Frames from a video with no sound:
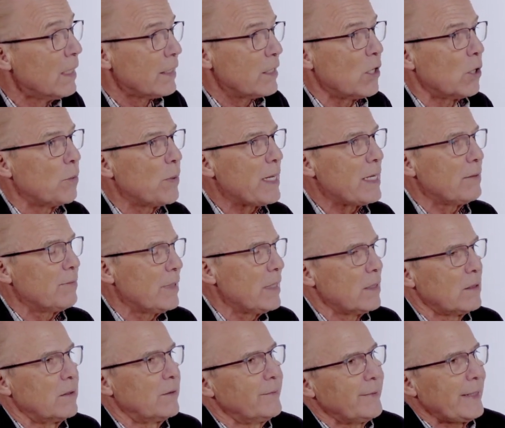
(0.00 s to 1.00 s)
You know,
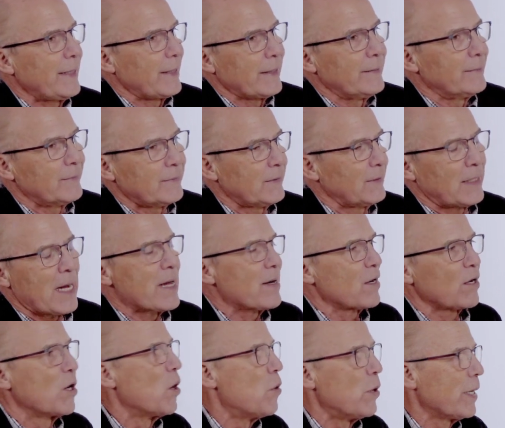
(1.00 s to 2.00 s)
we can kind
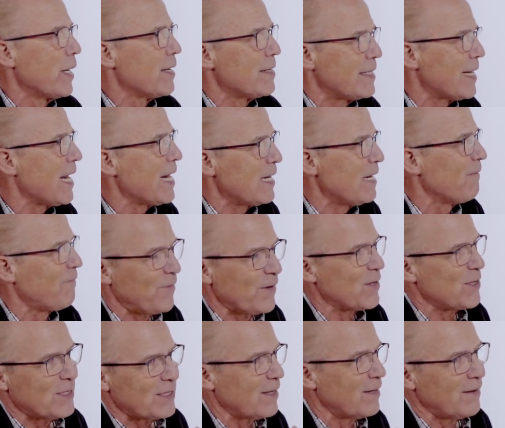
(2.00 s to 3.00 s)
of go on a date if
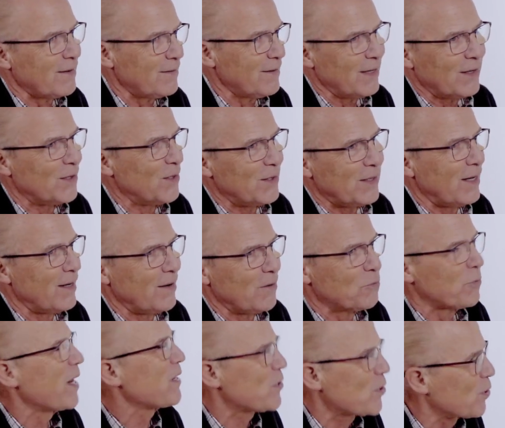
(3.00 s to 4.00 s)
it's a
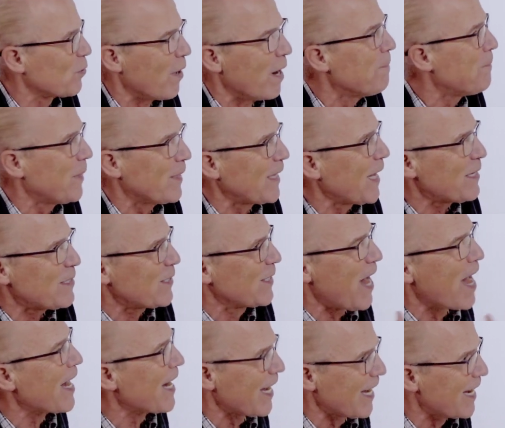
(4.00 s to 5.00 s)
restaurant, but that's
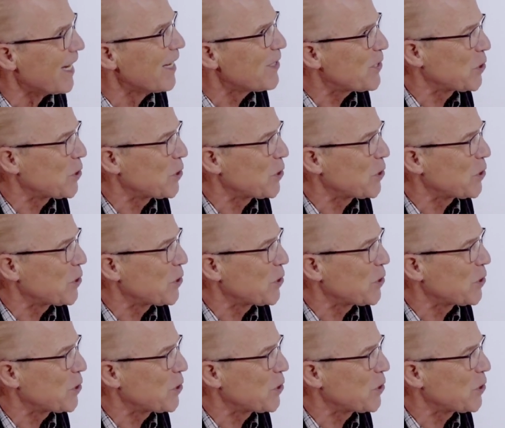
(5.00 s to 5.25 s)
kind of it.